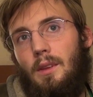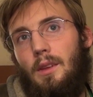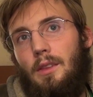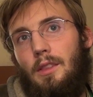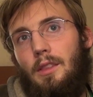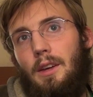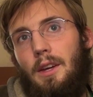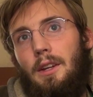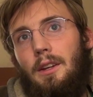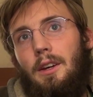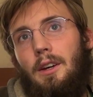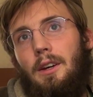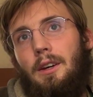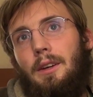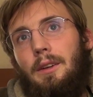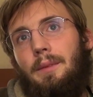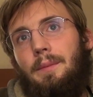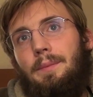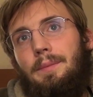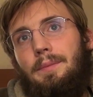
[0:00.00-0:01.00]
Then,
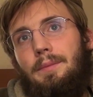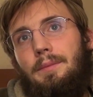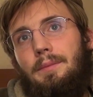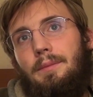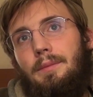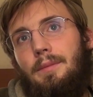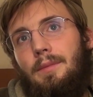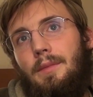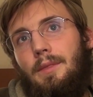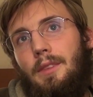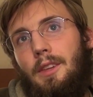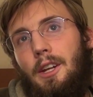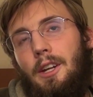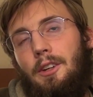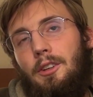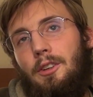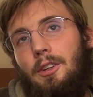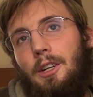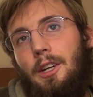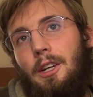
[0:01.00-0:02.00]
uh, then
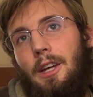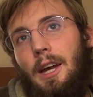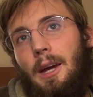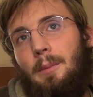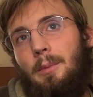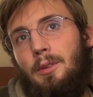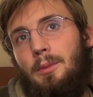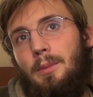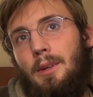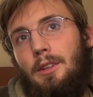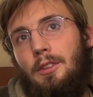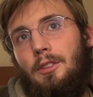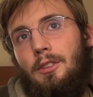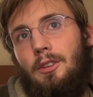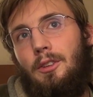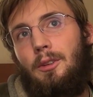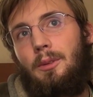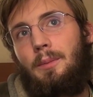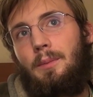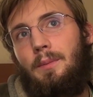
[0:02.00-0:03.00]
I took a gap
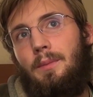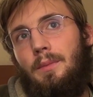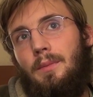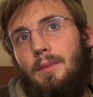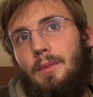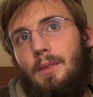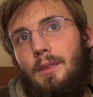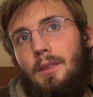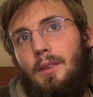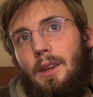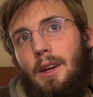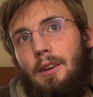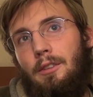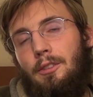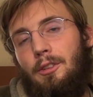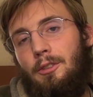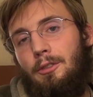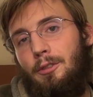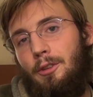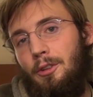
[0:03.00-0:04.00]
semester.
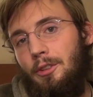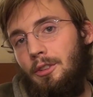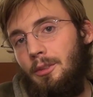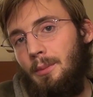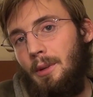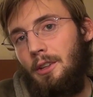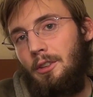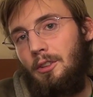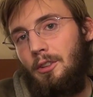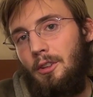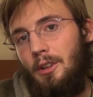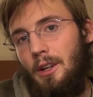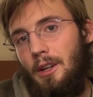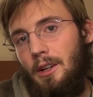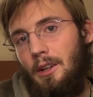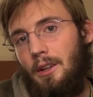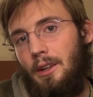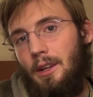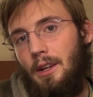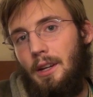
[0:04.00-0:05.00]
After the first semester,
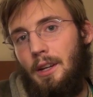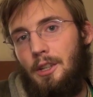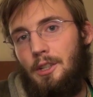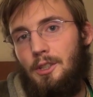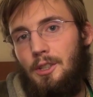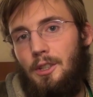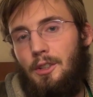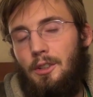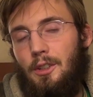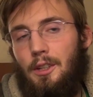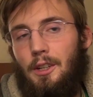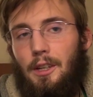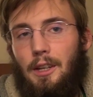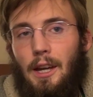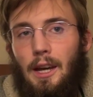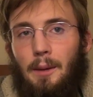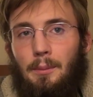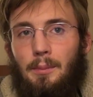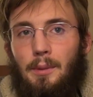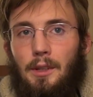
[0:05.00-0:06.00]
I actually took a
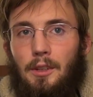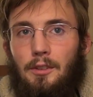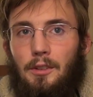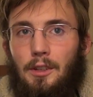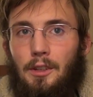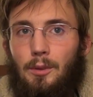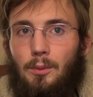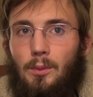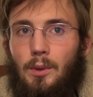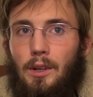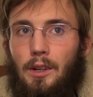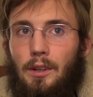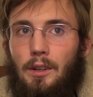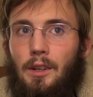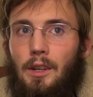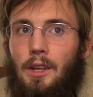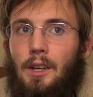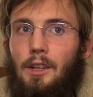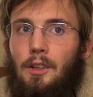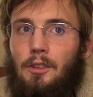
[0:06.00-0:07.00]
gap because I didn't want
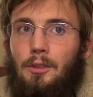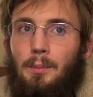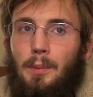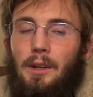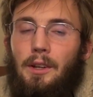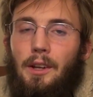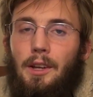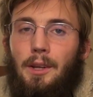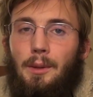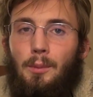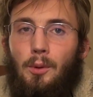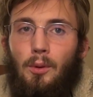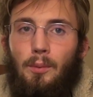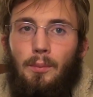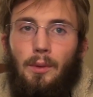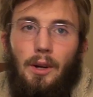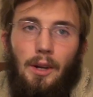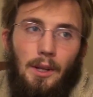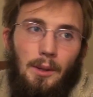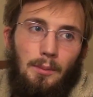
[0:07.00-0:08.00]
to spend any more
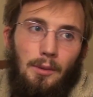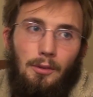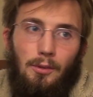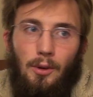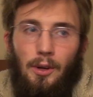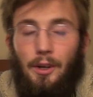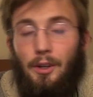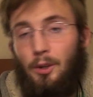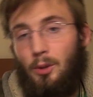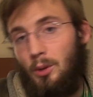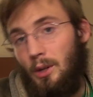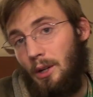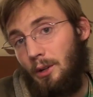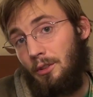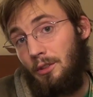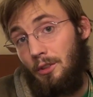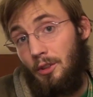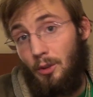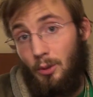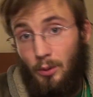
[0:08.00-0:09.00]
money before I knew what I
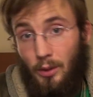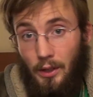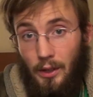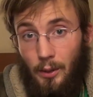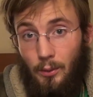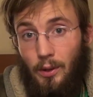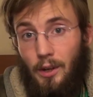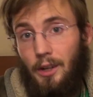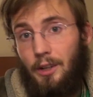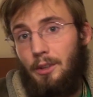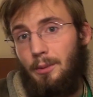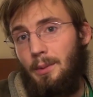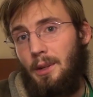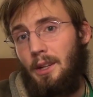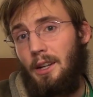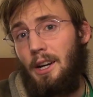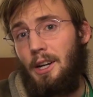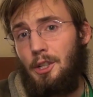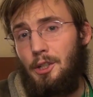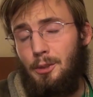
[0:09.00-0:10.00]
was doing. I wanted to
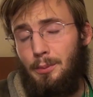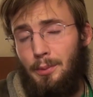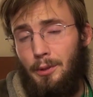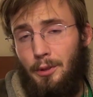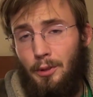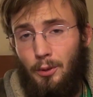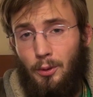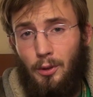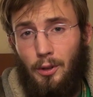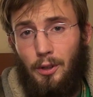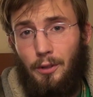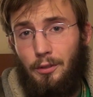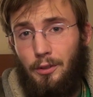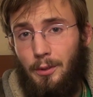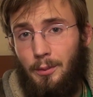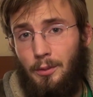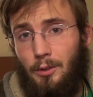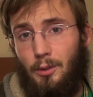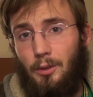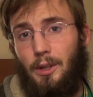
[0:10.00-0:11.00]
be an entrepreneur of
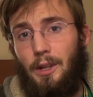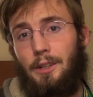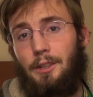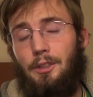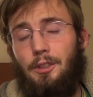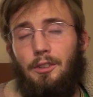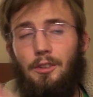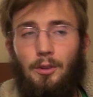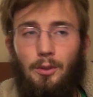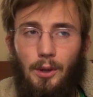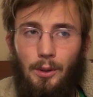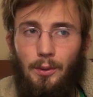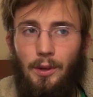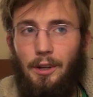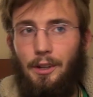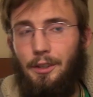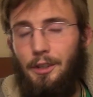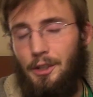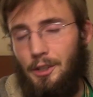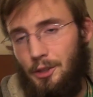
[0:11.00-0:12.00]
some sort. I just knew I
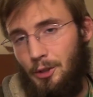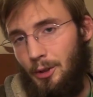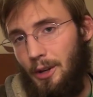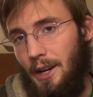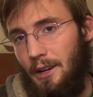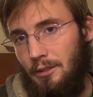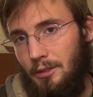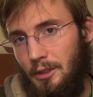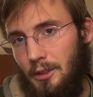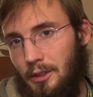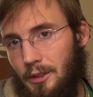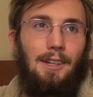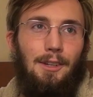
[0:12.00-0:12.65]
wanted to travel.